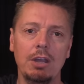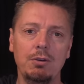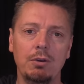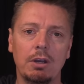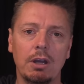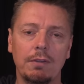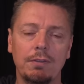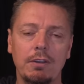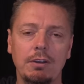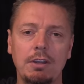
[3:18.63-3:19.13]
and you
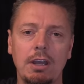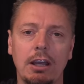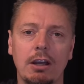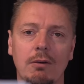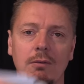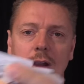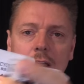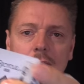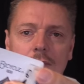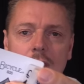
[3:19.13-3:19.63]
cut the
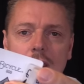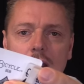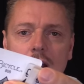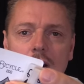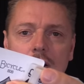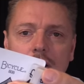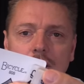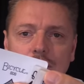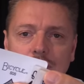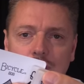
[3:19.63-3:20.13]
deck right
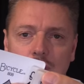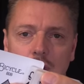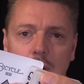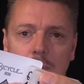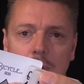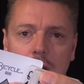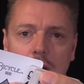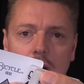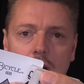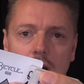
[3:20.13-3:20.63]
there and show
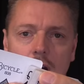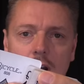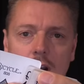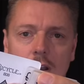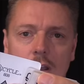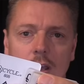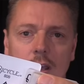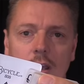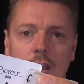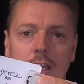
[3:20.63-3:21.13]
them the card.